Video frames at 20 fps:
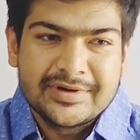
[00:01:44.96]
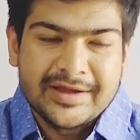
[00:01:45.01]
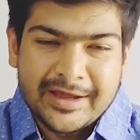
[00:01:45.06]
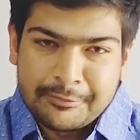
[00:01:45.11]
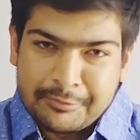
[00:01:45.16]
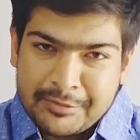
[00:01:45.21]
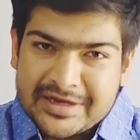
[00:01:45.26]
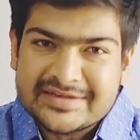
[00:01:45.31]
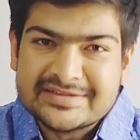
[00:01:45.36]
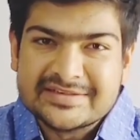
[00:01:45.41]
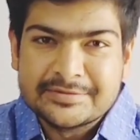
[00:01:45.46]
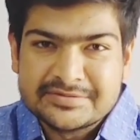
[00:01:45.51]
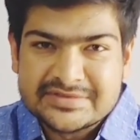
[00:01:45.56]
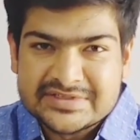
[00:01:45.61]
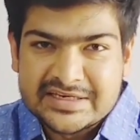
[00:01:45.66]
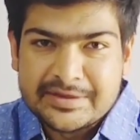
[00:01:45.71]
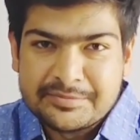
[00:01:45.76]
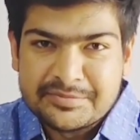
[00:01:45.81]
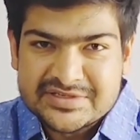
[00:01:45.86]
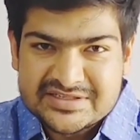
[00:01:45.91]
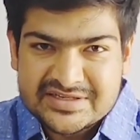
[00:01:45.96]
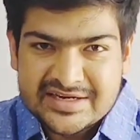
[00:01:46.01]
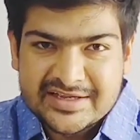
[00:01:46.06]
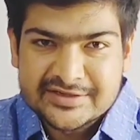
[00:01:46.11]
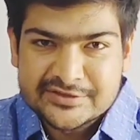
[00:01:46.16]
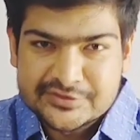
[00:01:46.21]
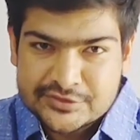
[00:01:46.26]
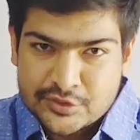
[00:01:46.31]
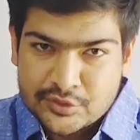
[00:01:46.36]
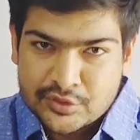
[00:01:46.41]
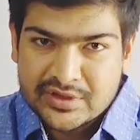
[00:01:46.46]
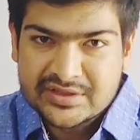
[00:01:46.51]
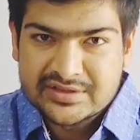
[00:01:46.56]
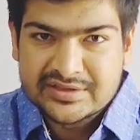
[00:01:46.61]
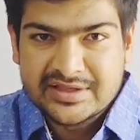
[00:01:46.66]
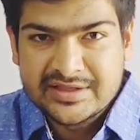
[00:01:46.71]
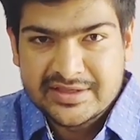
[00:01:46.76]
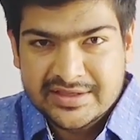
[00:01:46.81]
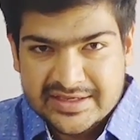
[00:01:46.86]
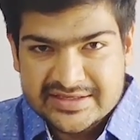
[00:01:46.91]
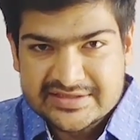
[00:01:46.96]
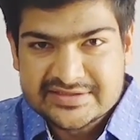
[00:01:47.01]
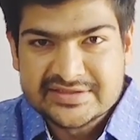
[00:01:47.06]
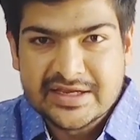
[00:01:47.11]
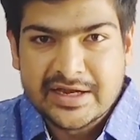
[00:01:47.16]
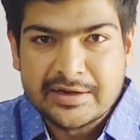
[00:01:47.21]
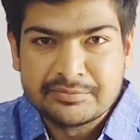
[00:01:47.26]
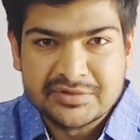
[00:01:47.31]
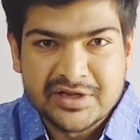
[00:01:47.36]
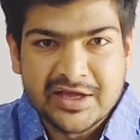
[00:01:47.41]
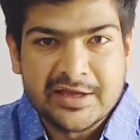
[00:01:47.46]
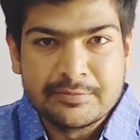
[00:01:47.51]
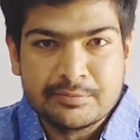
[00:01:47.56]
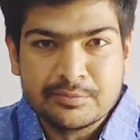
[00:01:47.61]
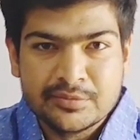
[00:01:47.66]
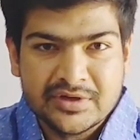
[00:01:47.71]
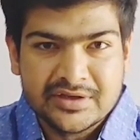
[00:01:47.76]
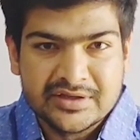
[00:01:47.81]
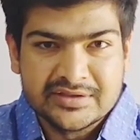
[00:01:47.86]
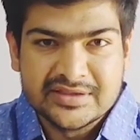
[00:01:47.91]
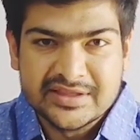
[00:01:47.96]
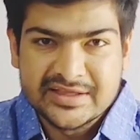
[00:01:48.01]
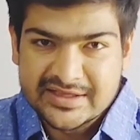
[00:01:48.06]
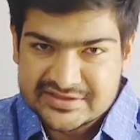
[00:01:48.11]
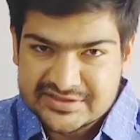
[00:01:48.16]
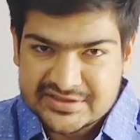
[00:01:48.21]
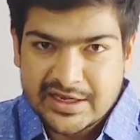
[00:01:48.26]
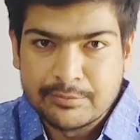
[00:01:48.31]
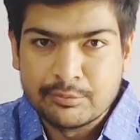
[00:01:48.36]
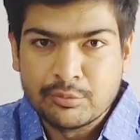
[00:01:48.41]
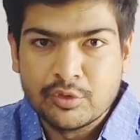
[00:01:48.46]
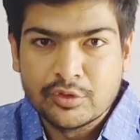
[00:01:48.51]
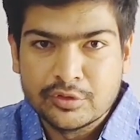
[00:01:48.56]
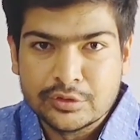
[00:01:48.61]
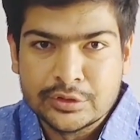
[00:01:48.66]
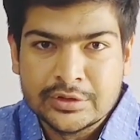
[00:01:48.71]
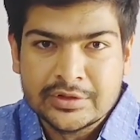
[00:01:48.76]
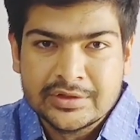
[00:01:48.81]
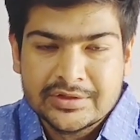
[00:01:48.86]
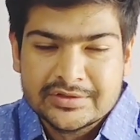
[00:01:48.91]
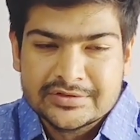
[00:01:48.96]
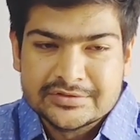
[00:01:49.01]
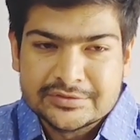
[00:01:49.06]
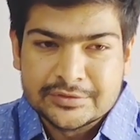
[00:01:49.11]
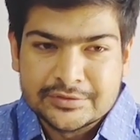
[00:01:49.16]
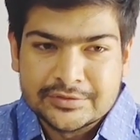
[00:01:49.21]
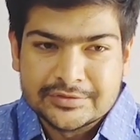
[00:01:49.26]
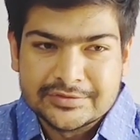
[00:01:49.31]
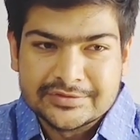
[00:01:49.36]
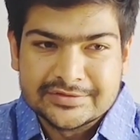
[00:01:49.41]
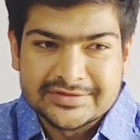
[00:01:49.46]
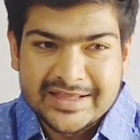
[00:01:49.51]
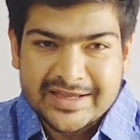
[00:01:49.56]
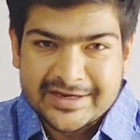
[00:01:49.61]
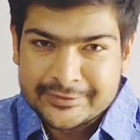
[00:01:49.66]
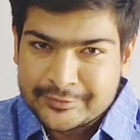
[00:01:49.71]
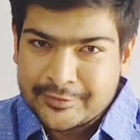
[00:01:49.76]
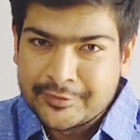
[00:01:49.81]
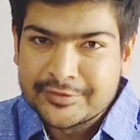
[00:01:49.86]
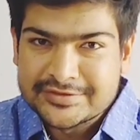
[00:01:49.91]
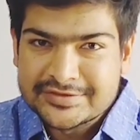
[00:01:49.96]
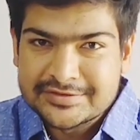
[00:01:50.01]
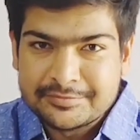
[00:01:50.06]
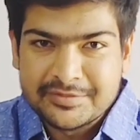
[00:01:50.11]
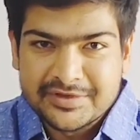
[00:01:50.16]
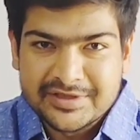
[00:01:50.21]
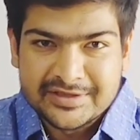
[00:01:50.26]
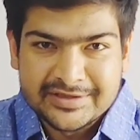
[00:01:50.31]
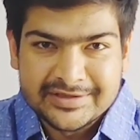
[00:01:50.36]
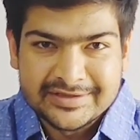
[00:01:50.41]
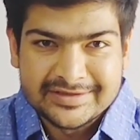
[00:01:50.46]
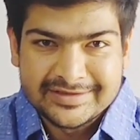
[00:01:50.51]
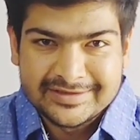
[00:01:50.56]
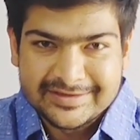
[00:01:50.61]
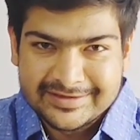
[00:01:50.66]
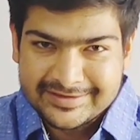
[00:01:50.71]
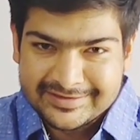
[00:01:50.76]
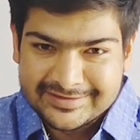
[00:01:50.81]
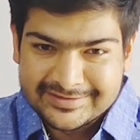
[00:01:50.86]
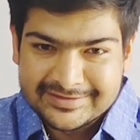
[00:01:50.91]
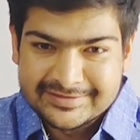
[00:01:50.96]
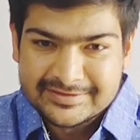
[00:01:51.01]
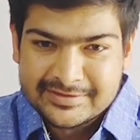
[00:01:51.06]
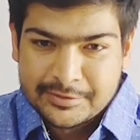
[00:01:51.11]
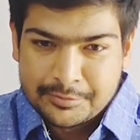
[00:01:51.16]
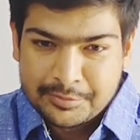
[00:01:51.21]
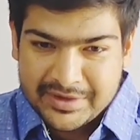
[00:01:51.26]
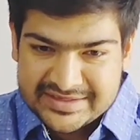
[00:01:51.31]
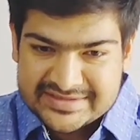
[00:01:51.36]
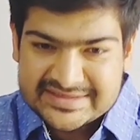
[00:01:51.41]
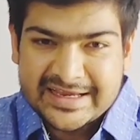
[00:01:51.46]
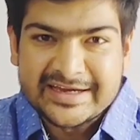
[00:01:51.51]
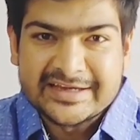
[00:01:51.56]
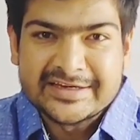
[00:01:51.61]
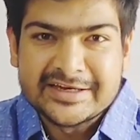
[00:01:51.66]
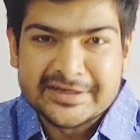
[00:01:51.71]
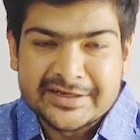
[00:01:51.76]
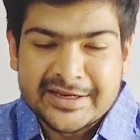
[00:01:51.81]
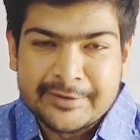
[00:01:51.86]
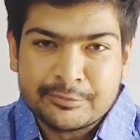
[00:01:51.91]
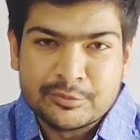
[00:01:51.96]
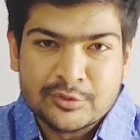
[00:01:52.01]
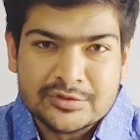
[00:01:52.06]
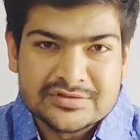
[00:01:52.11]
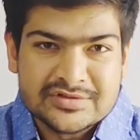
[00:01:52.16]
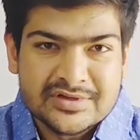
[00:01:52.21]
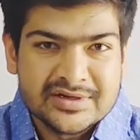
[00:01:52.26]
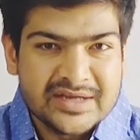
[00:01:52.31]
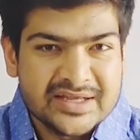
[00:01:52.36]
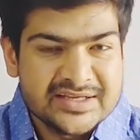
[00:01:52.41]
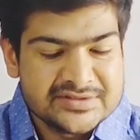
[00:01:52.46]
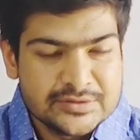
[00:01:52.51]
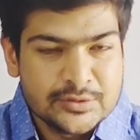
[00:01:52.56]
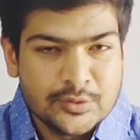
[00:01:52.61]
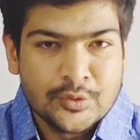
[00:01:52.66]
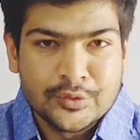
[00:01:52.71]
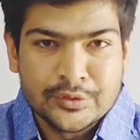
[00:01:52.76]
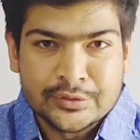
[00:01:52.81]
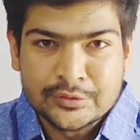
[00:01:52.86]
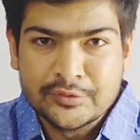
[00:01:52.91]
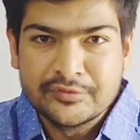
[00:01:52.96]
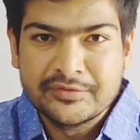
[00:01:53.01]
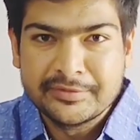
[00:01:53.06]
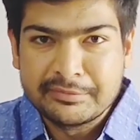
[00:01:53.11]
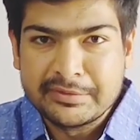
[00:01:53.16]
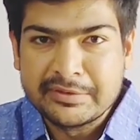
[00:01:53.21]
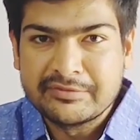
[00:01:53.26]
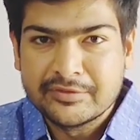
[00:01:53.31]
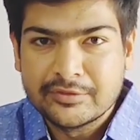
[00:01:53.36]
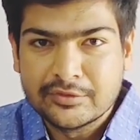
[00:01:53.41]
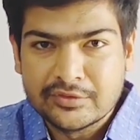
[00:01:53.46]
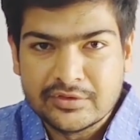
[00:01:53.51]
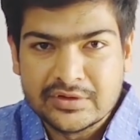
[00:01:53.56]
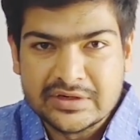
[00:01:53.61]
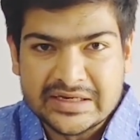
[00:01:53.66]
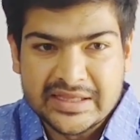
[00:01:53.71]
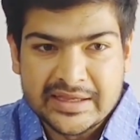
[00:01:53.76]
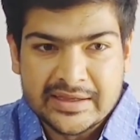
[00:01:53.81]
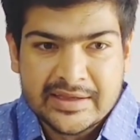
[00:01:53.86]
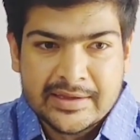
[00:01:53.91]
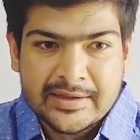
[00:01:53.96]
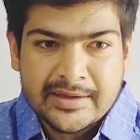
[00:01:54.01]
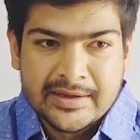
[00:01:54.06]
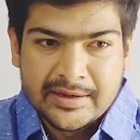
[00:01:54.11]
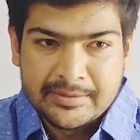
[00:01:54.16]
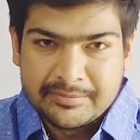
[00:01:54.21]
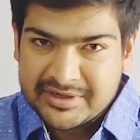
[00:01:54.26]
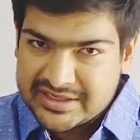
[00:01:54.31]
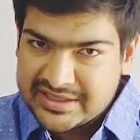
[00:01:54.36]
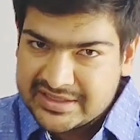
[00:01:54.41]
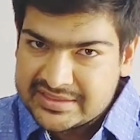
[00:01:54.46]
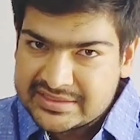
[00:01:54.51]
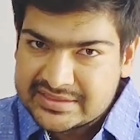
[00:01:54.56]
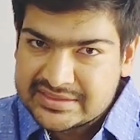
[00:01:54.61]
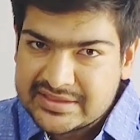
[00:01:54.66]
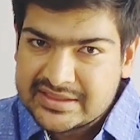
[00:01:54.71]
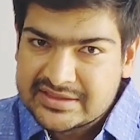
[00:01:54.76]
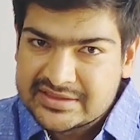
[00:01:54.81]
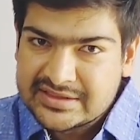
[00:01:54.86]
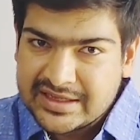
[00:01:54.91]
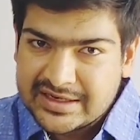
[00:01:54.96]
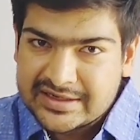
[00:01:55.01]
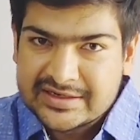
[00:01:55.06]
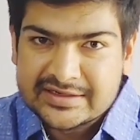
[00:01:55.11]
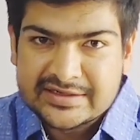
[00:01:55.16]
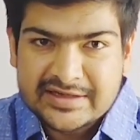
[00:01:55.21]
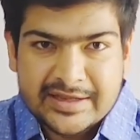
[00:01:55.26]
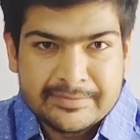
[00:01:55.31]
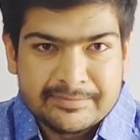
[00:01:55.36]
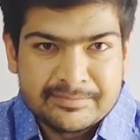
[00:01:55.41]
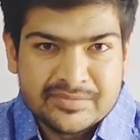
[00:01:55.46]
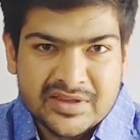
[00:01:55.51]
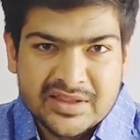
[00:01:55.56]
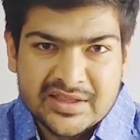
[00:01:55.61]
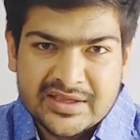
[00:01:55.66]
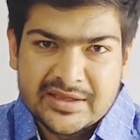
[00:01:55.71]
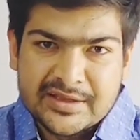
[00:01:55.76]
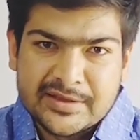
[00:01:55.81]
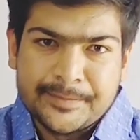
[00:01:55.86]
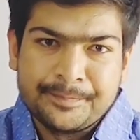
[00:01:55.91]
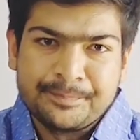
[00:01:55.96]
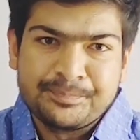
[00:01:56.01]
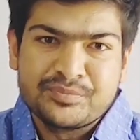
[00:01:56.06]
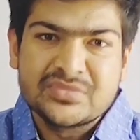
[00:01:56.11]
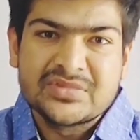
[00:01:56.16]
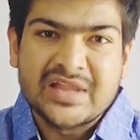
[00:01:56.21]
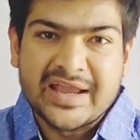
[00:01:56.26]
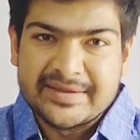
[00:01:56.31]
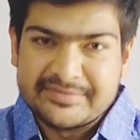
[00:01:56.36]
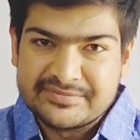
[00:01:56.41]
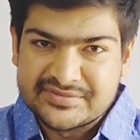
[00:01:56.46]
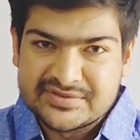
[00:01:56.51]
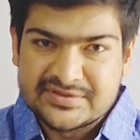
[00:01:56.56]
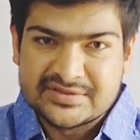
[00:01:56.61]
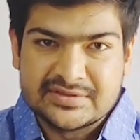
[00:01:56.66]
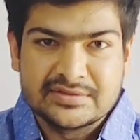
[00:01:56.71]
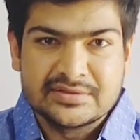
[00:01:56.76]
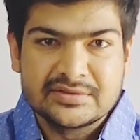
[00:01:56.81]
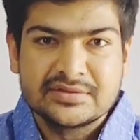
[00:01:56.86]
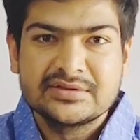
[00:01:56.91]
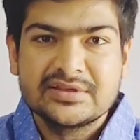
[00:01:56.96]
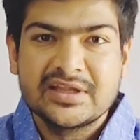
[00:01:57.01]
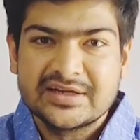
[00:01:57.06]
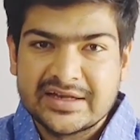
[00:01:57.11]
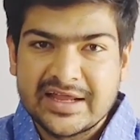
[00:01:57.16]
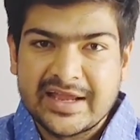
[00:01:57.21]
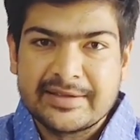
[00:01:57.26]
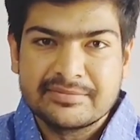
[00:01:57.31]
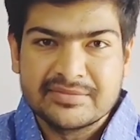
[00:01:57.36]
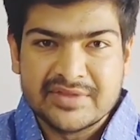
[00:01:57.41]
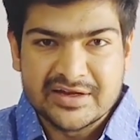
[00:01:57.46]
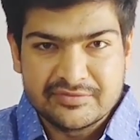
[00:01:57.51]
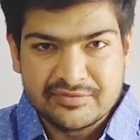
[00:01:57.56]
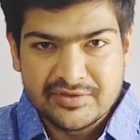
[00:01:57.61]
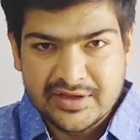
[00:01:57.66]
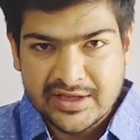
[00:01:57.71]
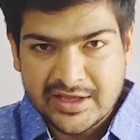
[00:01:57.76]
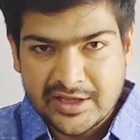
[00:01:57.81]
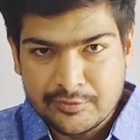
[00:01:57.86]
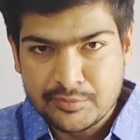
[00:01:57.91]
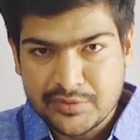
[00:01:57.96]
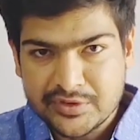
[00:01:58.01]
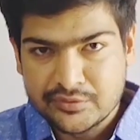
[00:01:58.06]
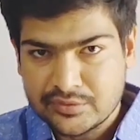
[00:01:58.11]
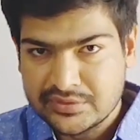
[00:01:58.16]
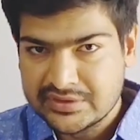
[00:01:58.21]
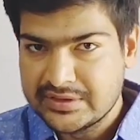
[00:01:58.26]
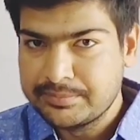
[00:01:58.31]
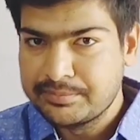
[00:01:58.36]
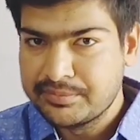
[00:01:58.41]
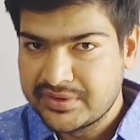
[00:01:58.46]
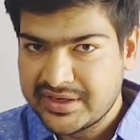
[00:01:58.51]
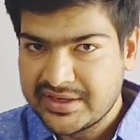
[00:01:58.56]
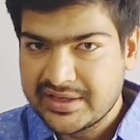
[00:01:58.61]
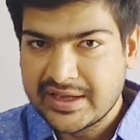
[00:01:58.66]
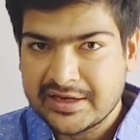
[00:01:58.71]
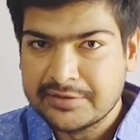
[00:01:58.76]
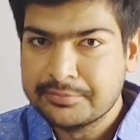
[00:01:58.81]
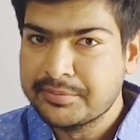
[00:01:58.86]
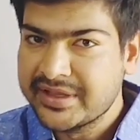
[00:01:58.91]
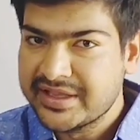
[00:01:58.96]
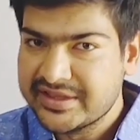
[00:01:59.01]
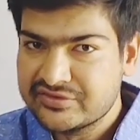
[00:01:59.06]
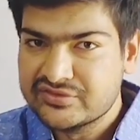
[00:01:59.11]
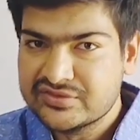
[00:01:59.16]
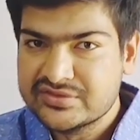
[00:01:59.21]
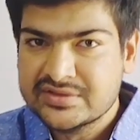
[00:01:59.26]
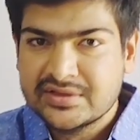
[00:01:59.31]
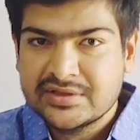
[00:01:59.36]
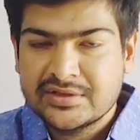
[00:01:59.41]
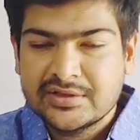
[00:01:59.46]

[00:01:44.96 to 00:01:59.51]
I made some silly mistakes during the exam time in the exam hall. So that cost me my second attempt also, and I scored 254 only. But in the third attempt, the time that we have between the pre and mains.